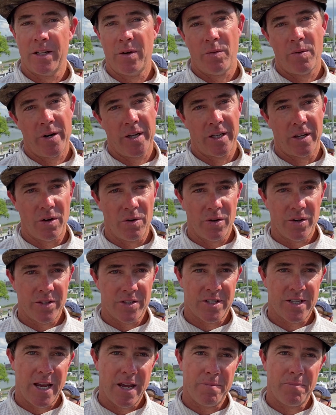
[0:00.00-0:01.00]
that want to go to
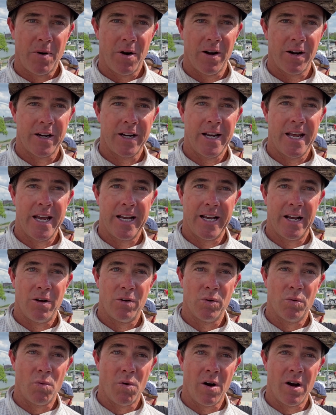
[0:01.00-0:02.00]
the skate park and hang
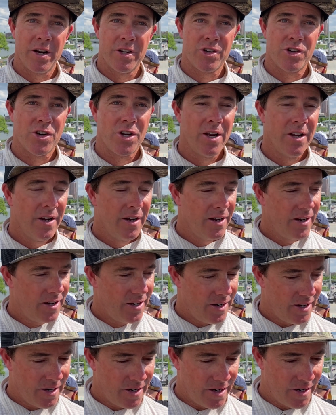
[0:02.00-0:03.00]
out and watch,
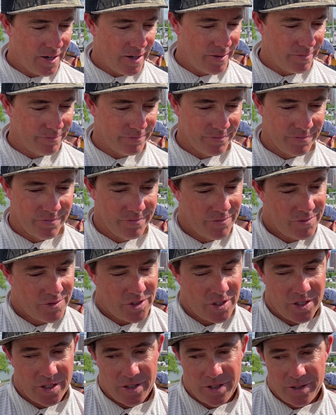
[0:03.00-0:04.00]
um,
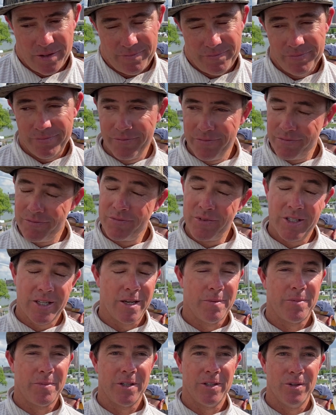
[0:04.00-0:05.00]
to
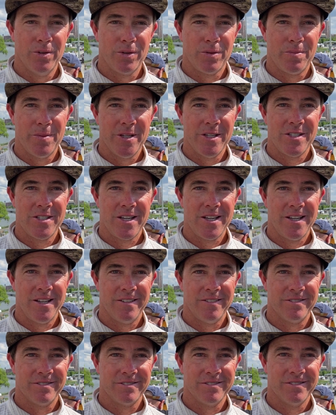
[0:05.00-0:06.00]
keeping youth busy
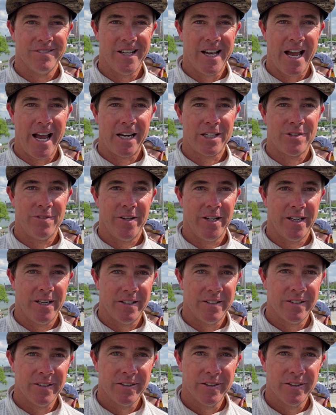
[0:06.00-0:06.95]
and activated.